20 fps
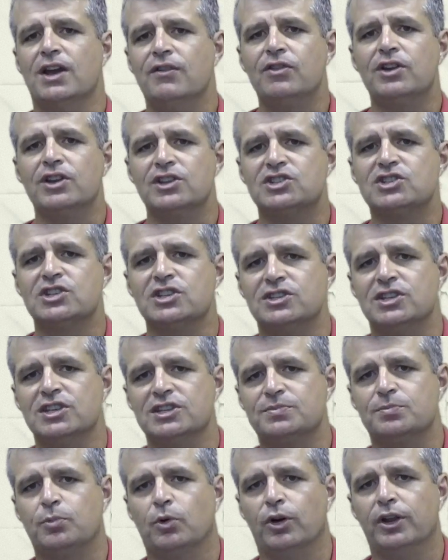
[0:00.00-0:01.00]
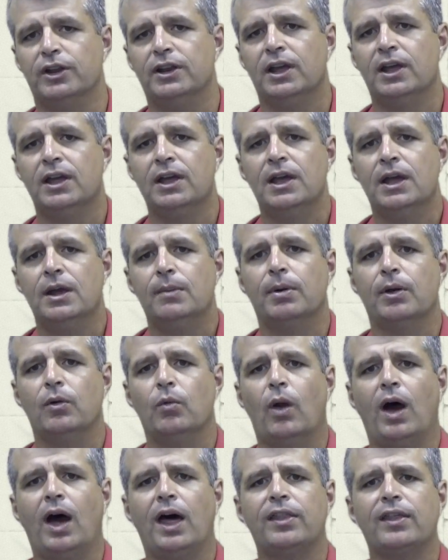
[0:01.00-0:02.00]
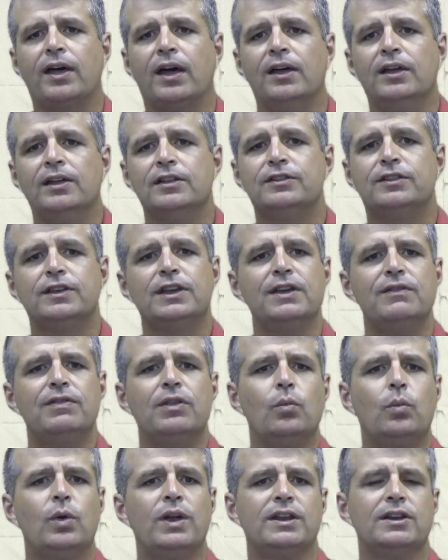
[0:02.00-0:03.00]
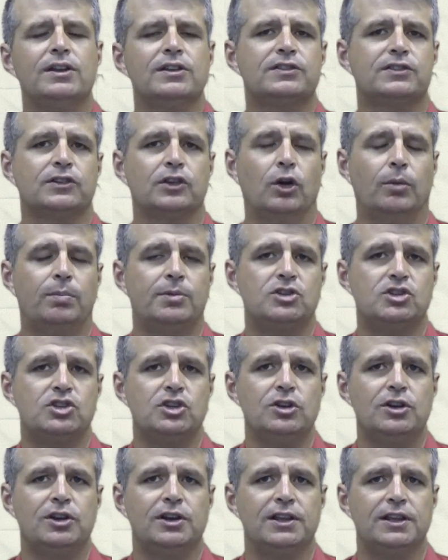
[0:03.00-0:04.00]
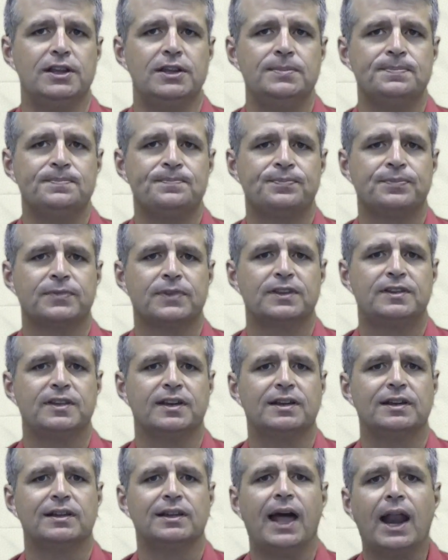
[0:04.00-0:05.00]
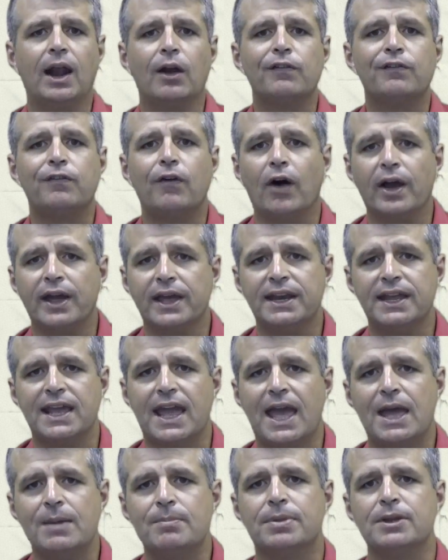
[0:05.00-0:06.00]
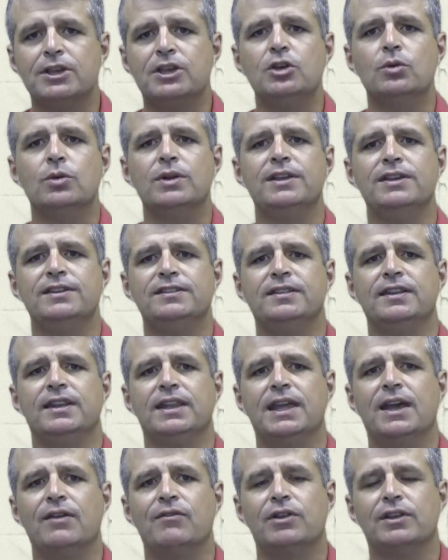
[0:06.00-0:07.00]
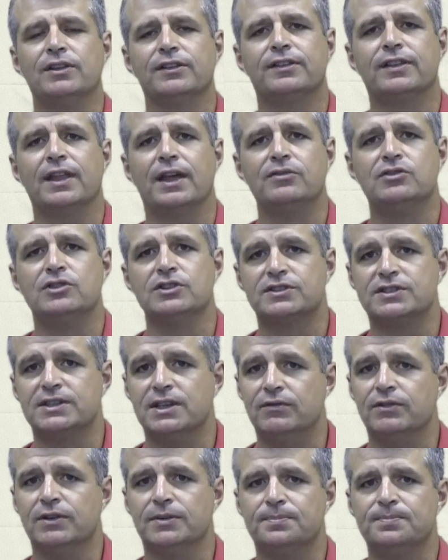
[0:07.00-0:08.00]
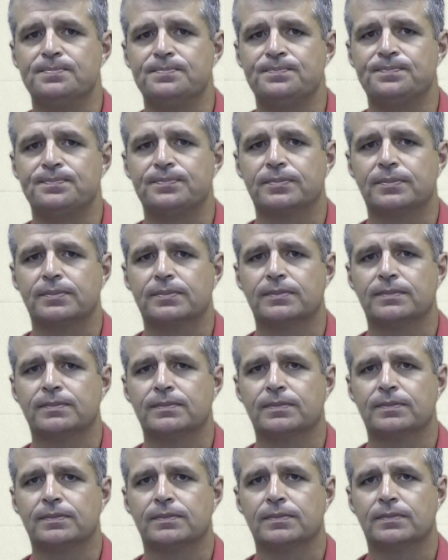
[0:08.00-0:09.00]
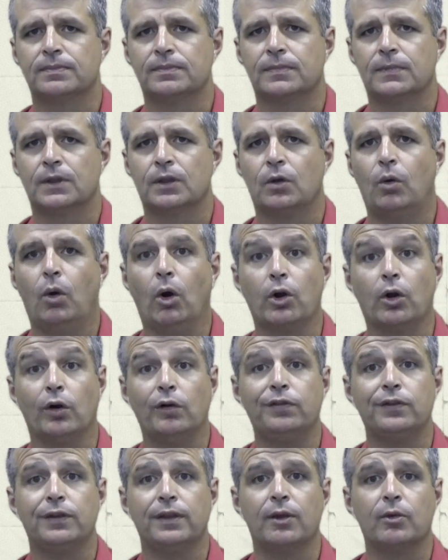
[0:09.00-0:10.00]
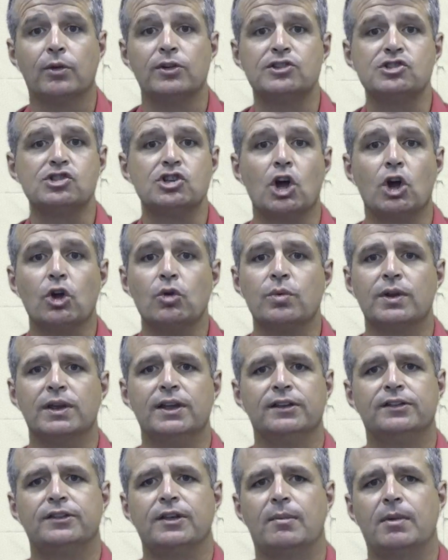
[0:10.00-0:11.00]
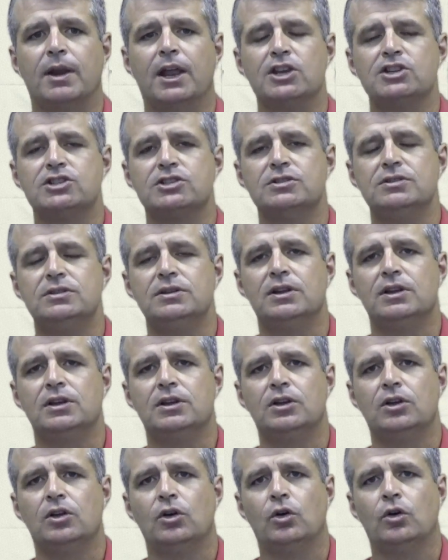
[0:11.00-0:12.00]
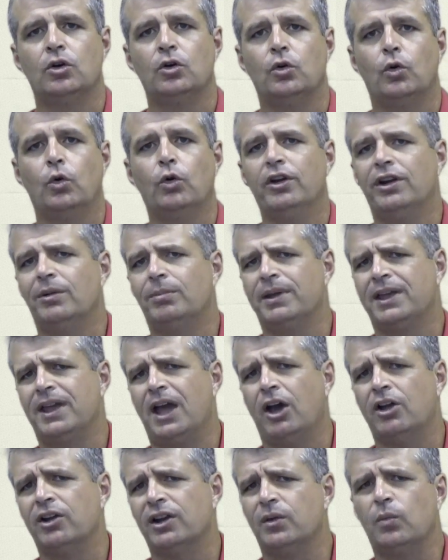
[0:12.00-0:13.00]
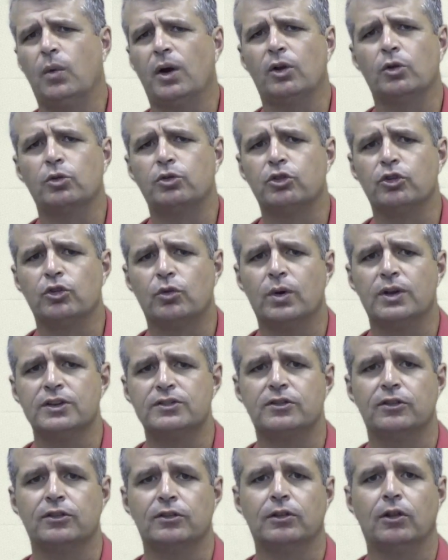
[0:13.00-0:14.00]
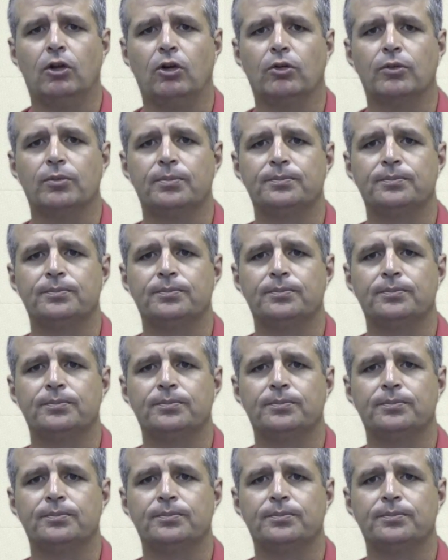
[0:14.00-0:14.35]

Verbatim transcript: evidence at this point, but rather to give the witness an opportunity to clarify any ambiguities in the evidence they've just given. Quite often there is no re-examination, or it'll be only one or two questions long.